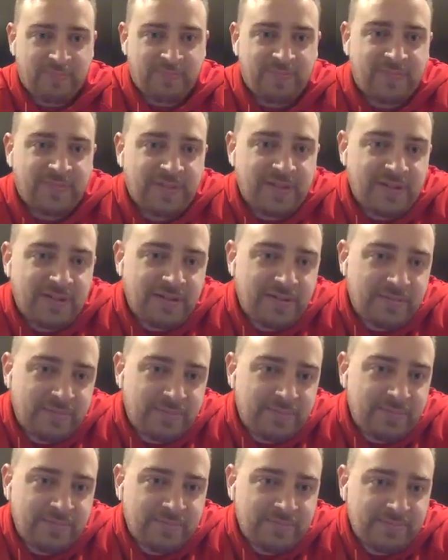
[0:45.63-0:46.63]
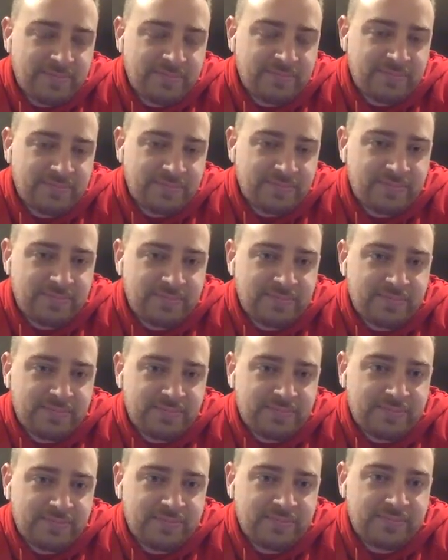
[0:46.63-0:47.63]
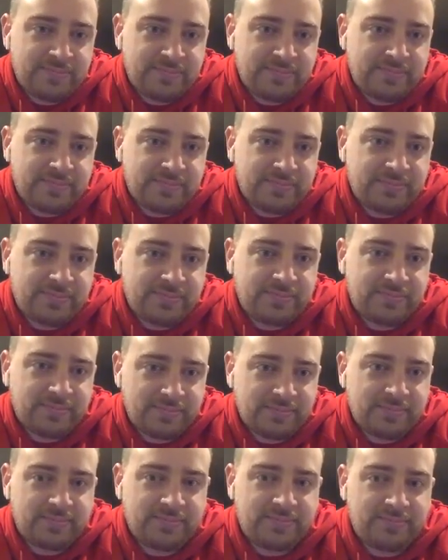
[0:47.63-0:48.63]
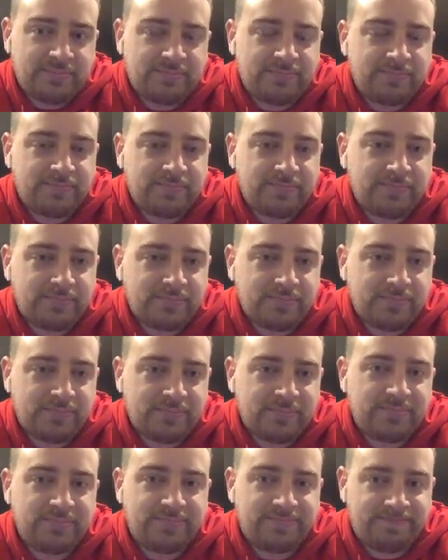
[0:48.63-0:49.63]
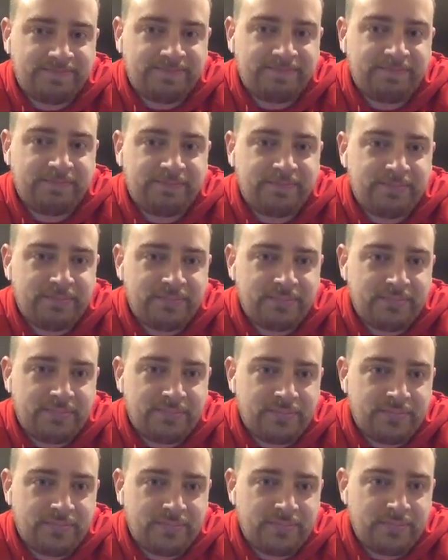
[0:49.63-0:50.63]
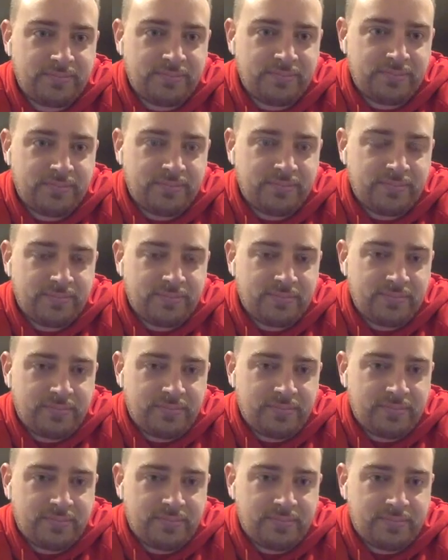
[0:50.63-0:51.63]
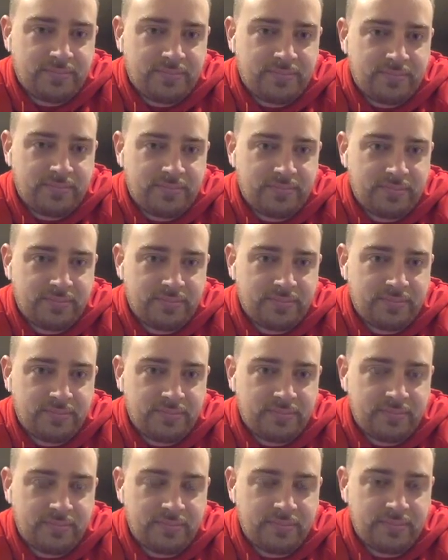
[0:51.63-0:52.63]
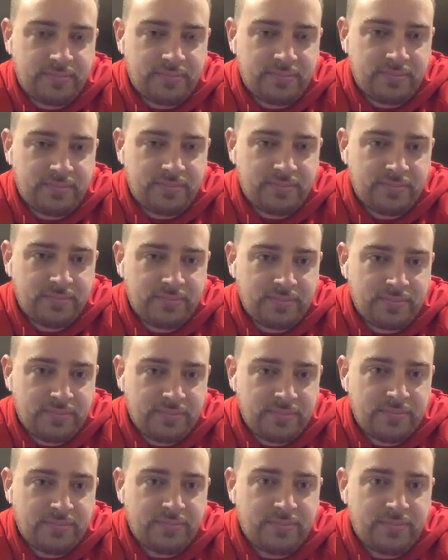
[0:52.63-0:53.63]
No words are spoken by the person on screen.